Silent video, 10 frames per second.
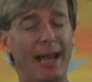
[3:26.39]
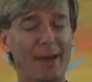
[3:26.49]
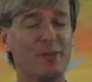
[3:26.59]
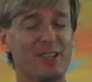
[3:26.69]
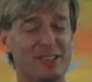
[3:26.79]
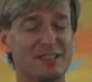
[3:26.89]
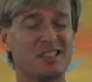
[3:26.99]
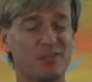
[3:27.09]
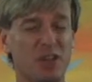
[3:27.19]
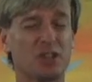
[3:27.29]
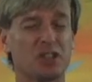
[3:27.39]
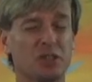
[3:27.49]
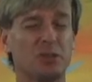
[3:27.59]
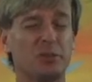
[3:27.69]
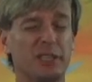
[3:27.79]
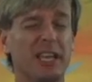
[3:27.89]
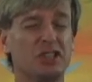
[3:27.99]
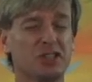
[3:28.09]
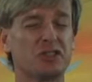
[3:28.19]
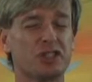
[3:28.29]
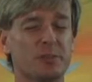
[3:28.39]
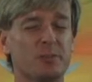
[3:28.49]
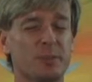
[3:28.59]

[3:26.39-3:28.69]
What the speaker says: having dysfunctional relationships,